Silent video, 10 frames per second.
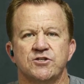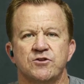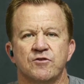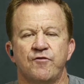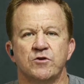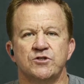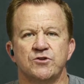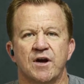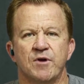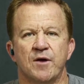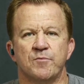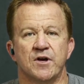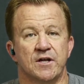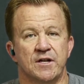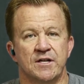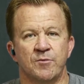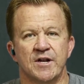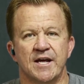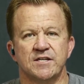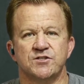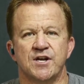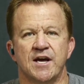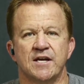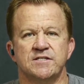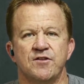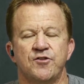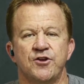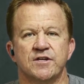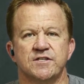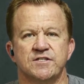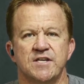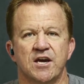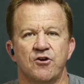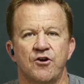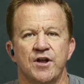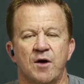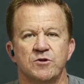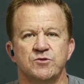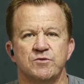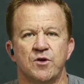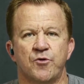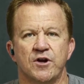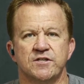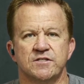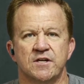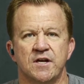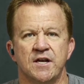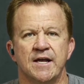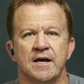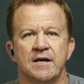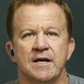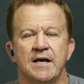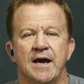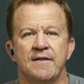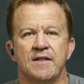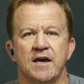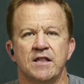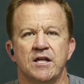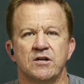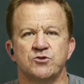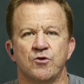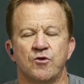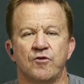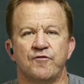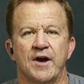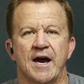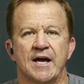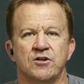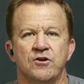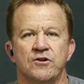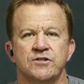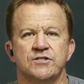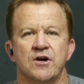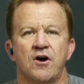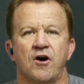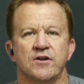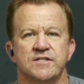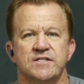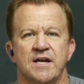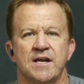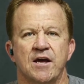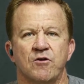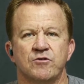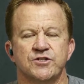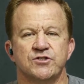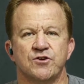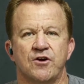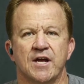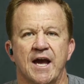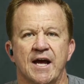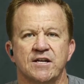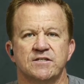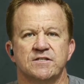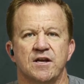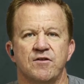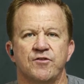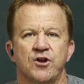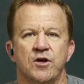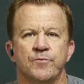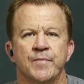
to look forward to coming up a little bit later today at 10:30, it's a second ODI between the Proteas and India, and they end their tour off at Newlands on Sunday, also starting at 10:30.